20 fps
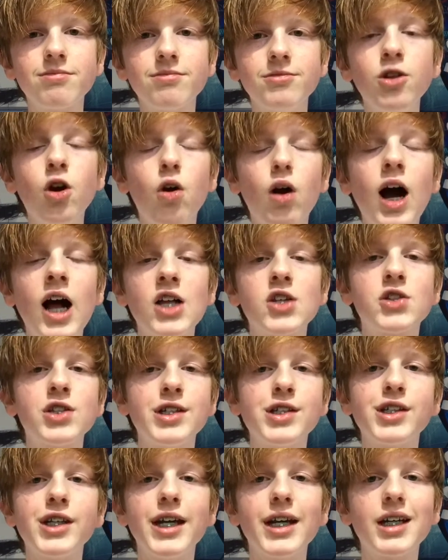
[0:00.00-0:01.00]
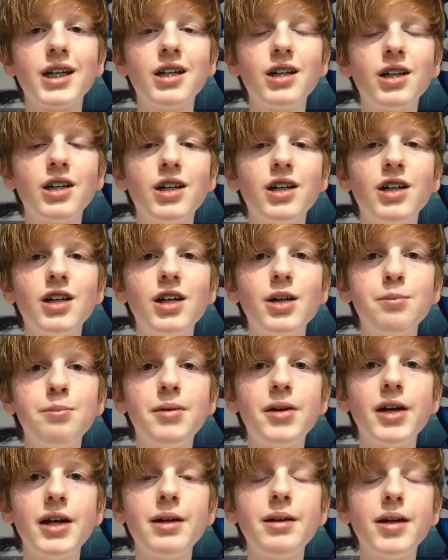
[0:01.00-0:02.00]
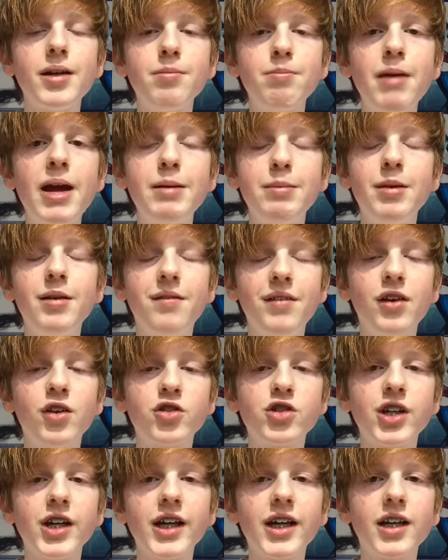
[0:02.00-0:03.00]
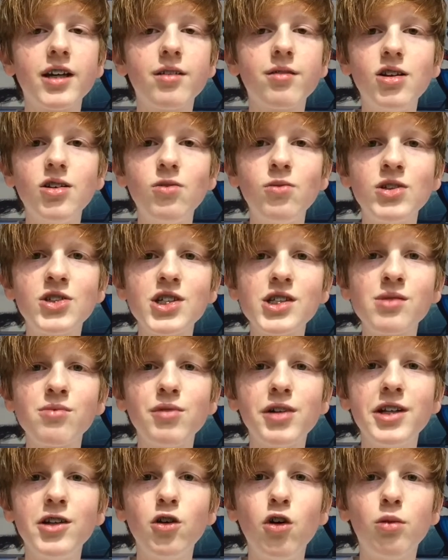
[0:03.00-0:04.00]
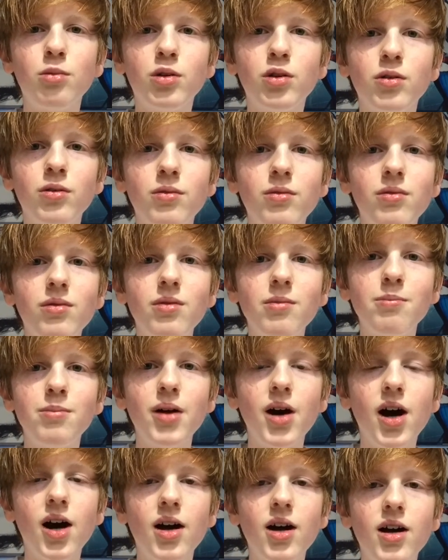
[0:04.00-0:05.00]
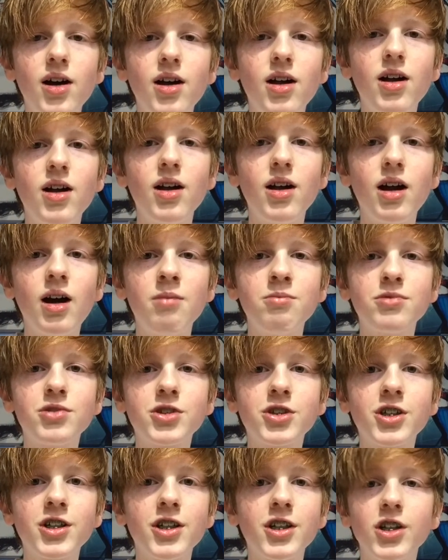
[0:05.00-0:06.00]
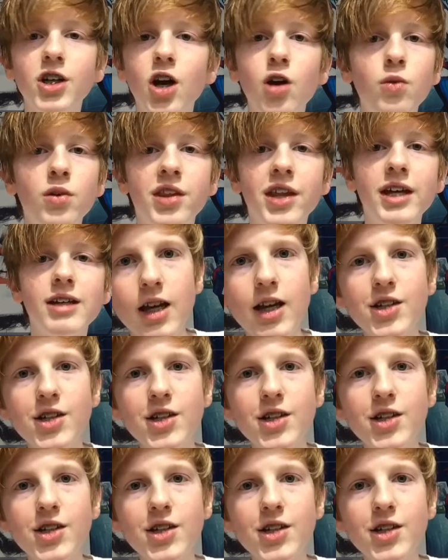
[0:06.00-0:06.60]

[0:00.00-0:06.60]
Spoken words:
Not actually sick, but it made me feel sick. Which isn't really normal, but I'm just gonna go with it.